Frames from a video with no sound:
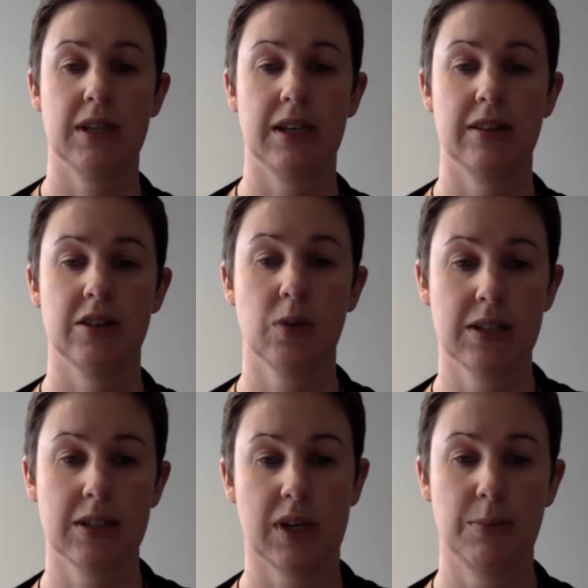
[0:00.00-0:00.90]
in the
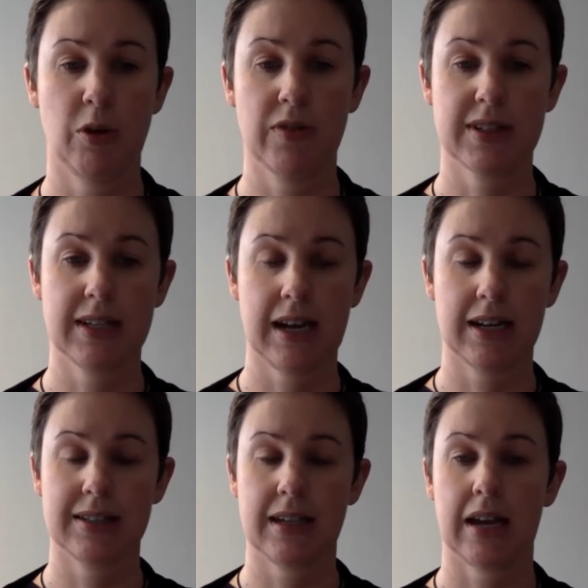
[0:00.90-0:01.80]
2020 Privacy
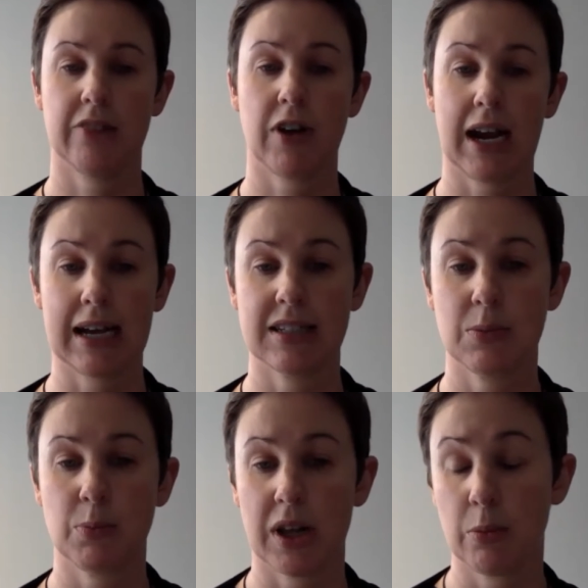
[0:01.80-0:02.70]
Act and regulated
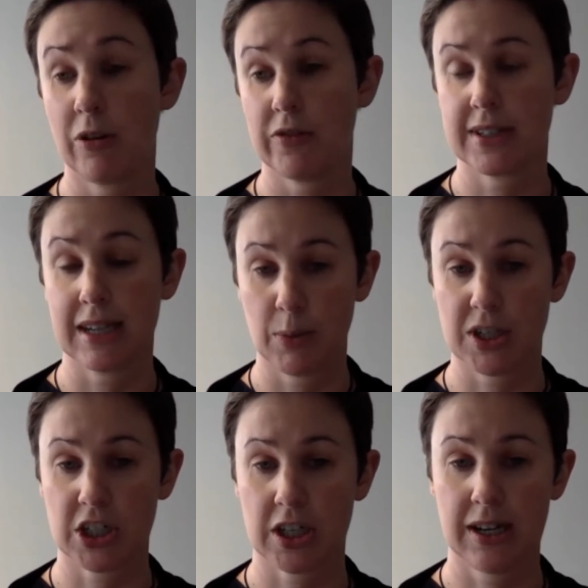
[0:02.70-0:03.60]
by the Privacy
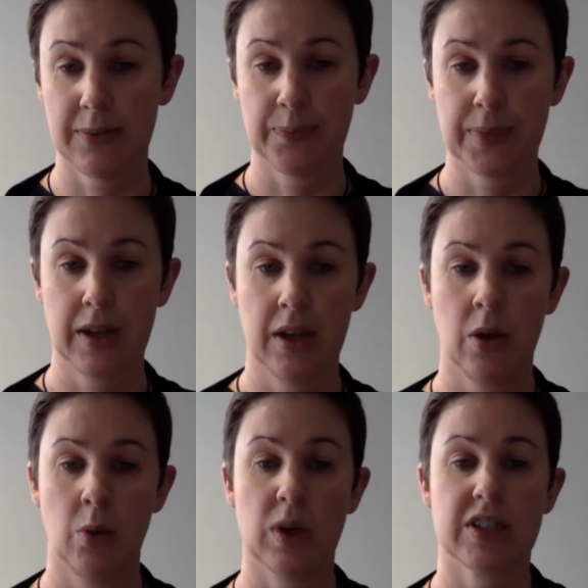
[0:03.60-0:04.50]
Commissioner,
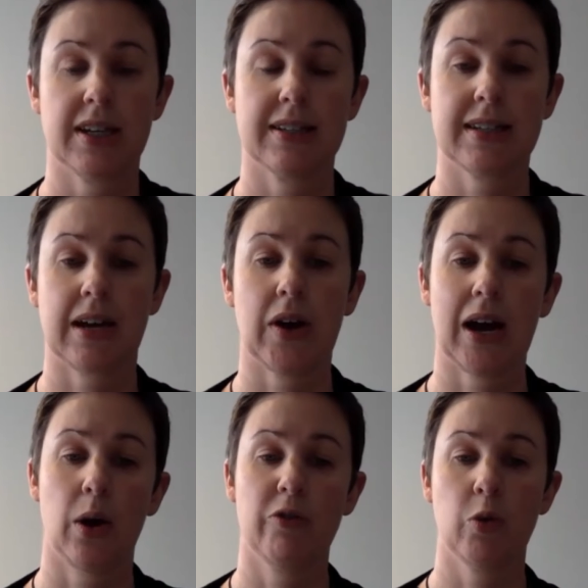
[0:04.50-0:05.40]
which sets out
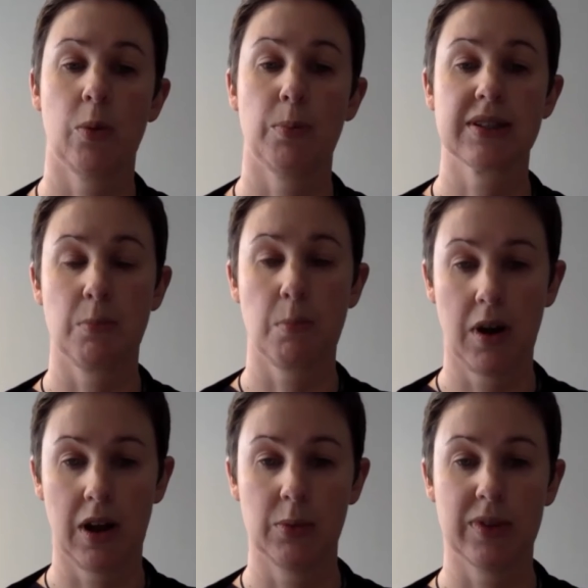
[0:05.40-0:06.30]
how everyone must
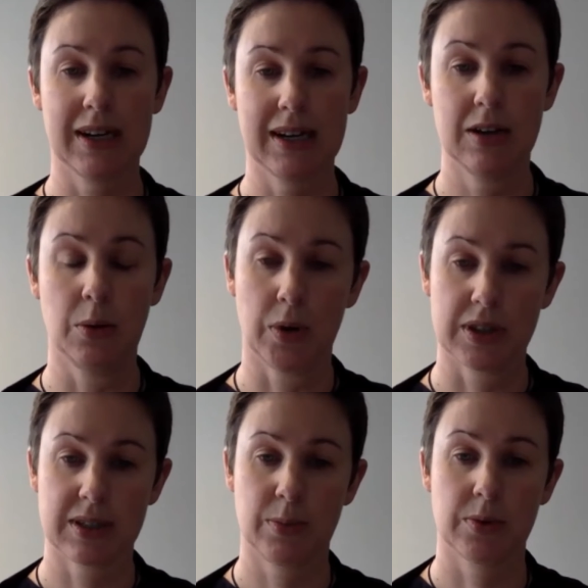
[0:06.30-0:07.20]
comply with the legal
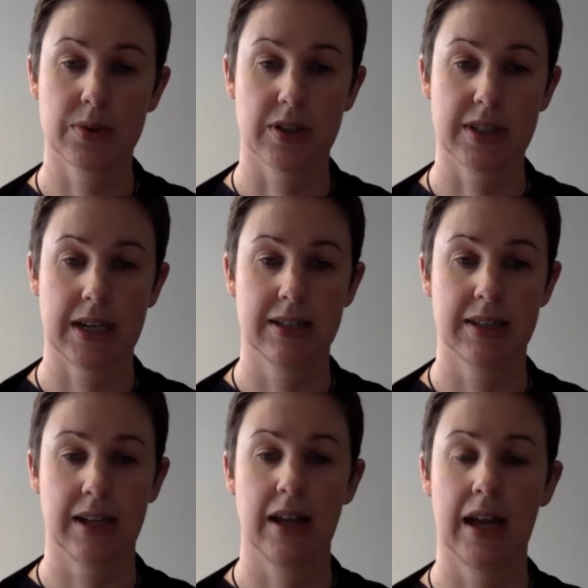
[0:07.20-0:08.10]
principles on
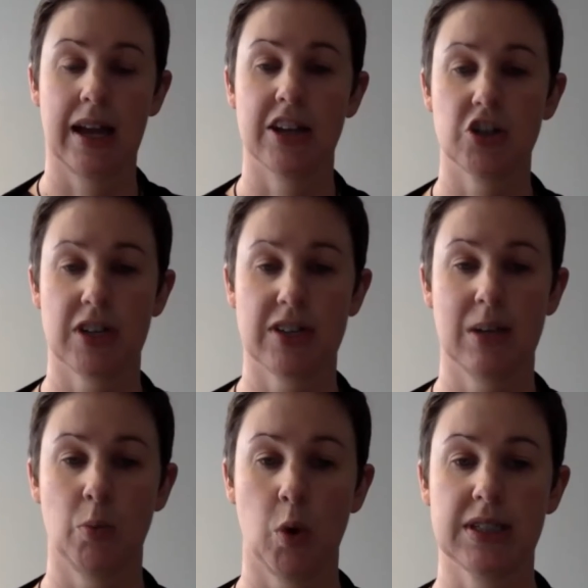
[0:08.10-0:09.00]
data and
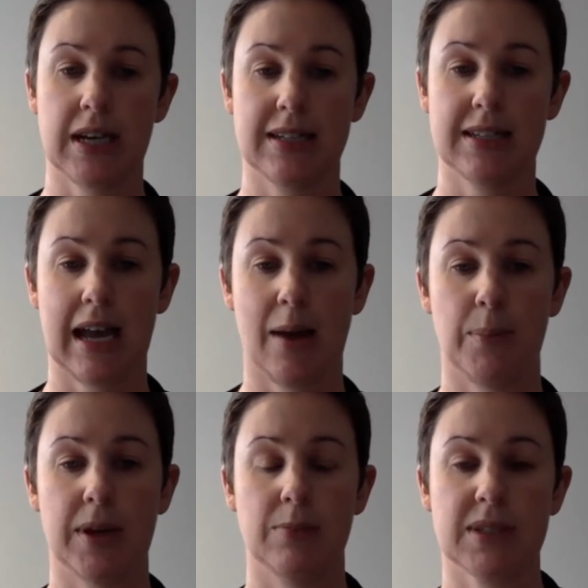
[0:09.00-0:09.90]
addressing what data can
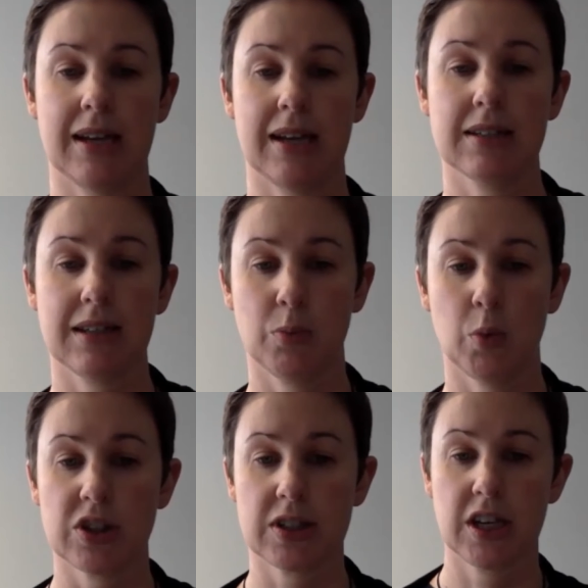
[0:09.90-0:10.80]
be obtained and in
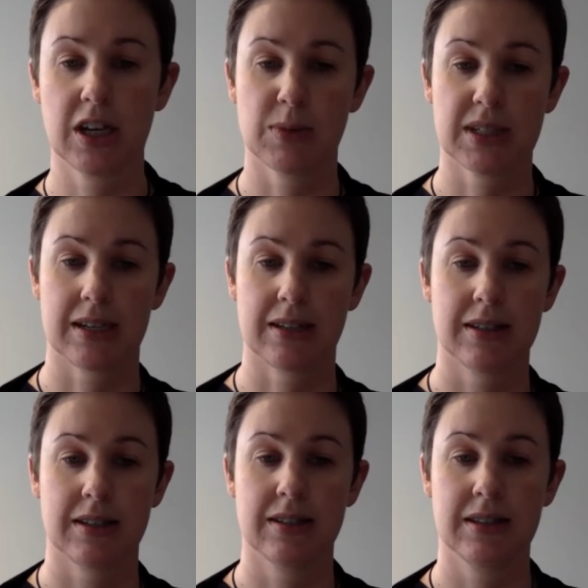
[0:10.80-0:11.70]
what
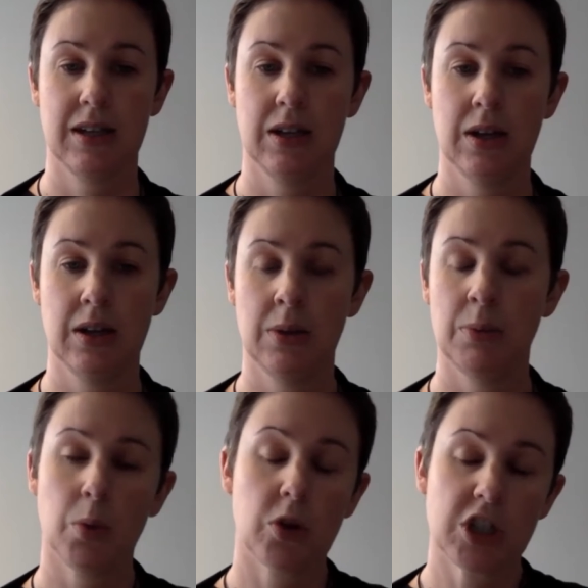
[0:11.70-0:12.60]
circumstances.
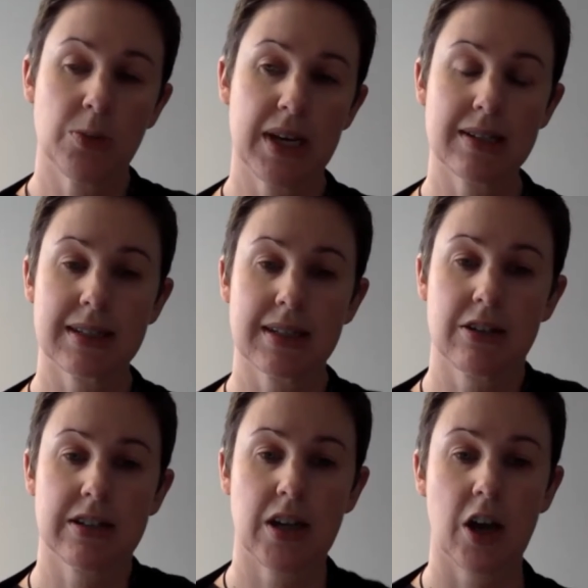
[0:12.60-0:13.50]
But what should be
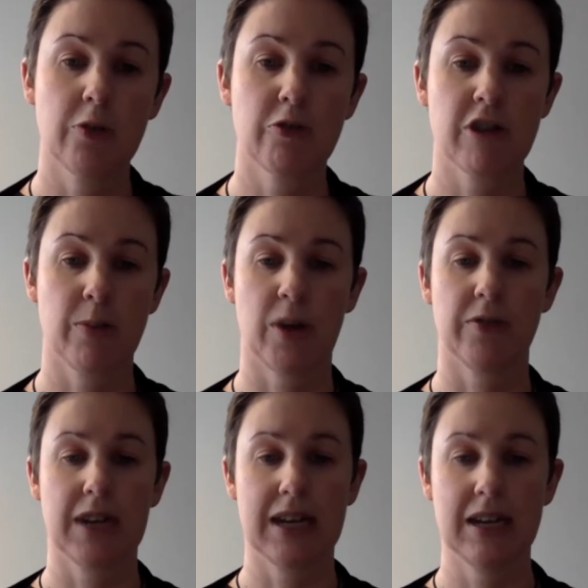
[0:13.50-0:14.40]
considered over and above
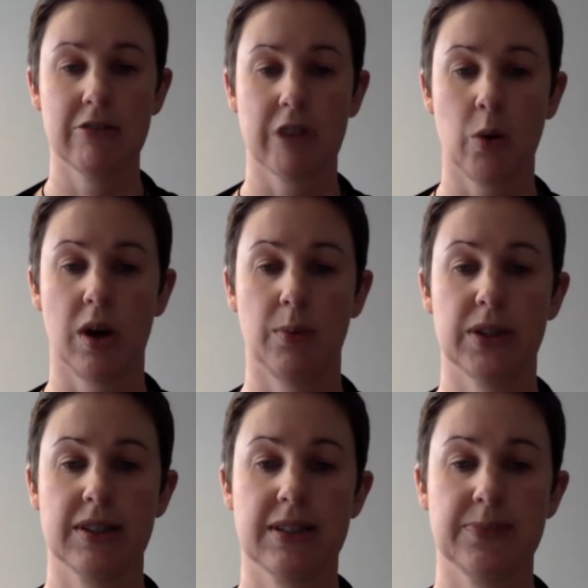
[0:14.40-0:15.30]
the legal
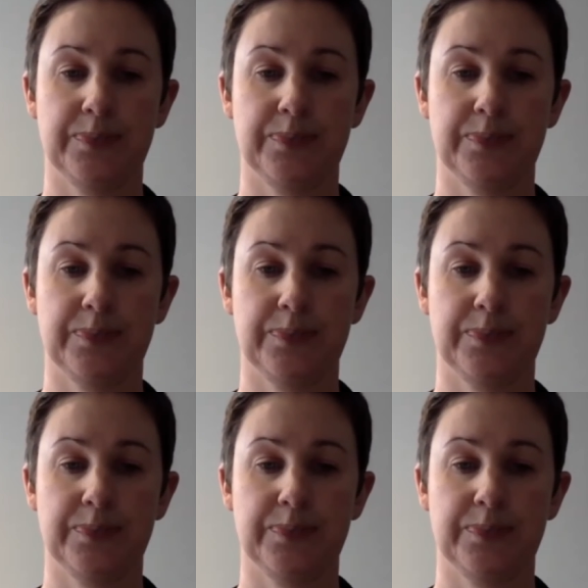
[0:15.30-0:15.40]
requirements?